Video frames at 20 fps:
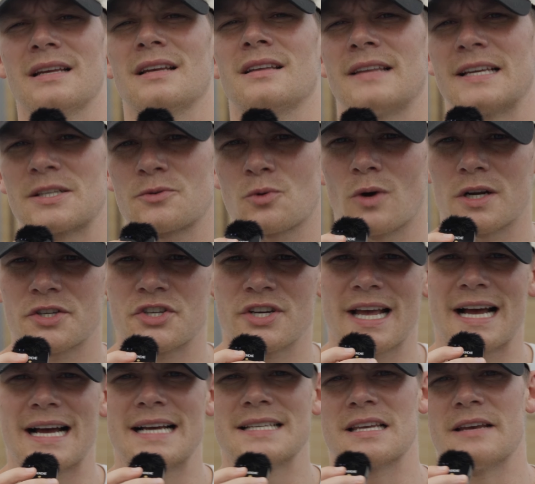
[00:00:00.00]
Thanks for watching,
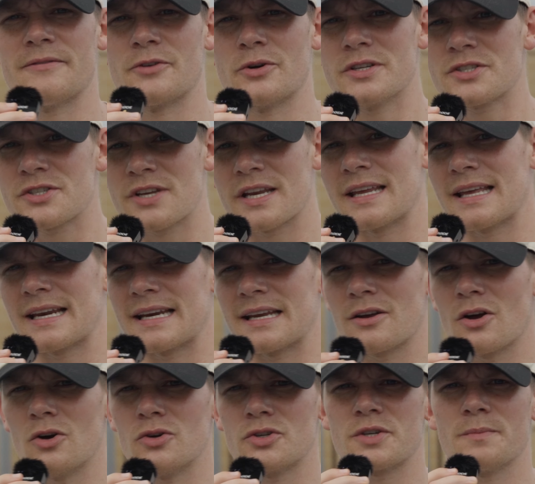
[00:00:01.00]
guys. If you're interested in getting
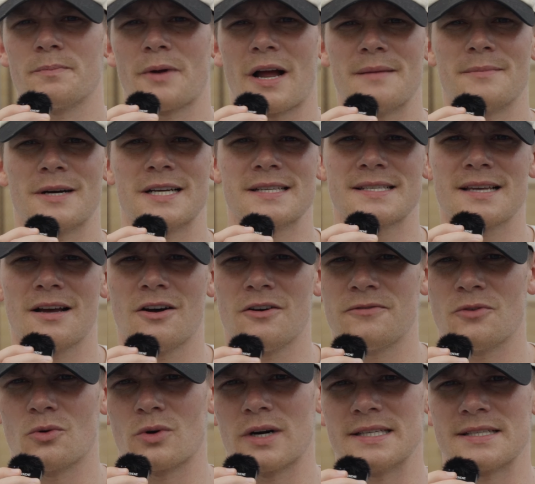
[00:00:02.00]
coached by
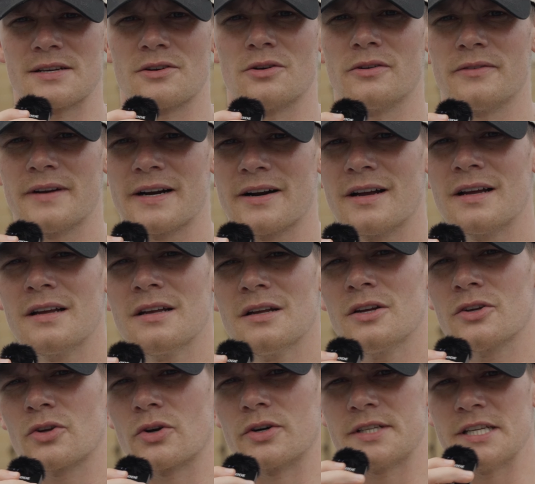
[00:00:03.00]
myself or Isaiah Rivera,
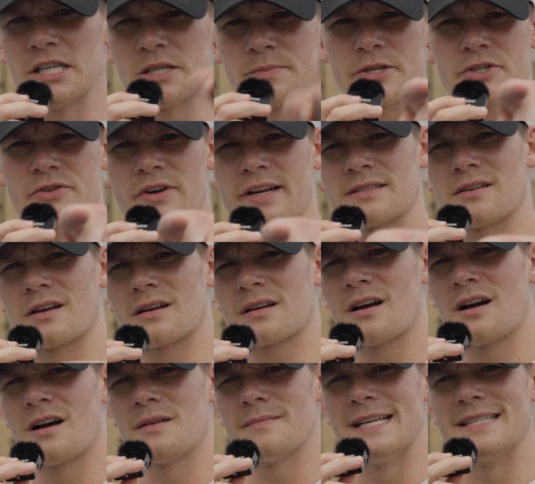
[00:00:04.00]
go to
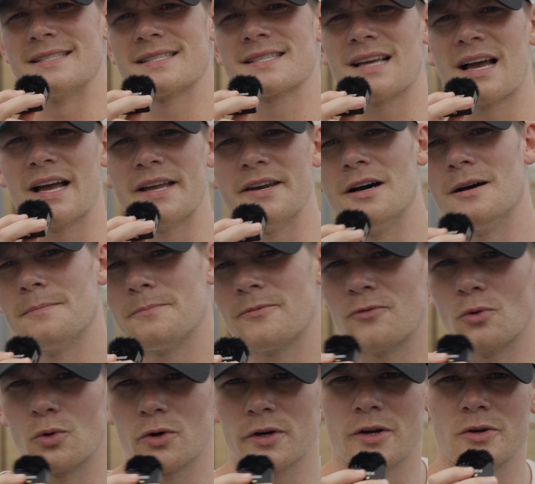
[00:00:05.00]
teachmestrength.com and sign up
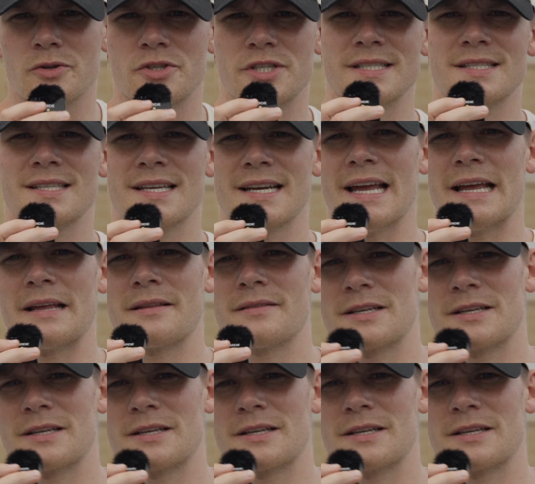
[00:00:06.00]
for coaching today.